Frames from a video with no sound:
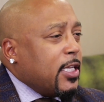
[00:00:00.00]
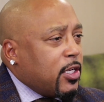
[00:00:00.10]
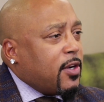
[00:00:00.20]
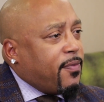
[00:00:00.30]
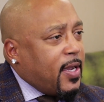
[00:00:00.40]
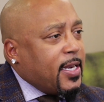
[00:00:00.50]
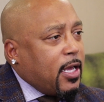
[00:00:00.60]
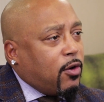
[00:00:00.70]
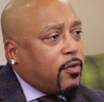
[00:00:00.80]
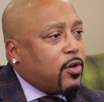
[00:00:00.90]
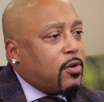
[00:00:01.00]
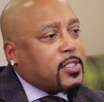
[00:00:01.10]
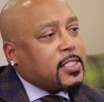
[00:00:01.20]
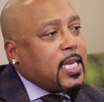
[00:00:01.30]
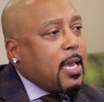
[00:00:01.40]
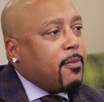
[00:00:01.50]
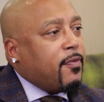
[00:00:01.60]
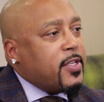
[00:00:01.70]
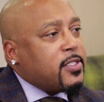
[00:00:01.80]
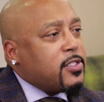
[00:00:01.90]
You're going to find out over the course of time
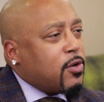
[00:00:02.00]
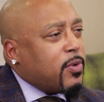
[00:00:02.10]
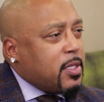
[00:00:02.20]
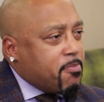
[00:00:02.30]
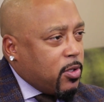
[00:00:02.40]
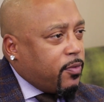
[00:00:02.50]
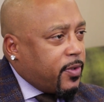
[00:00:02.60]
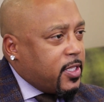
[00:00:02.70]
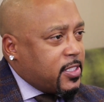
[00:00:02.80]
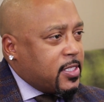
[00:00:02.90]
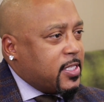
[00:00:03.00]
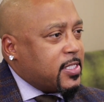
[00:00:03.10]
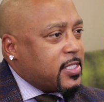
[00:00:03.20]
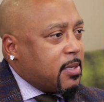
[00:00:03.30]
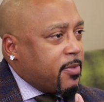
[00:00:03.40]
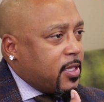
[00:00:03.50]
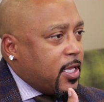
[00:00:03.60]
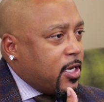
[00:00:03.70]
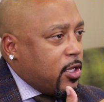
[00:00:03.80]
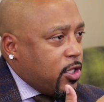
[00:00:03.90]
if this you're really built for this is this is
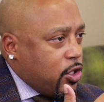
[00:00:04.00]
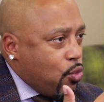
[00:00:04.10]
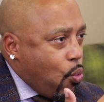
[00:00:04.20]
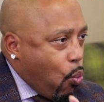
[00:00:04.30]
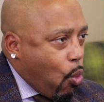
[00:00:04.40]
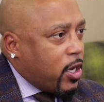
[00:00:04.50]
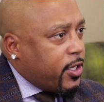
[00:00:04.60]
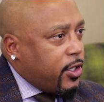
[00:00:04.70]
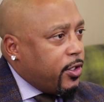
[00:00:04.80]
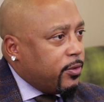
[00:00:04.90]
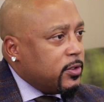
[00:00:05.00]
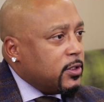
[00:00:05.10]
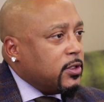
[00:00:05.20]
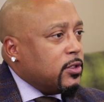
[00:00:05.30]
something that you want to do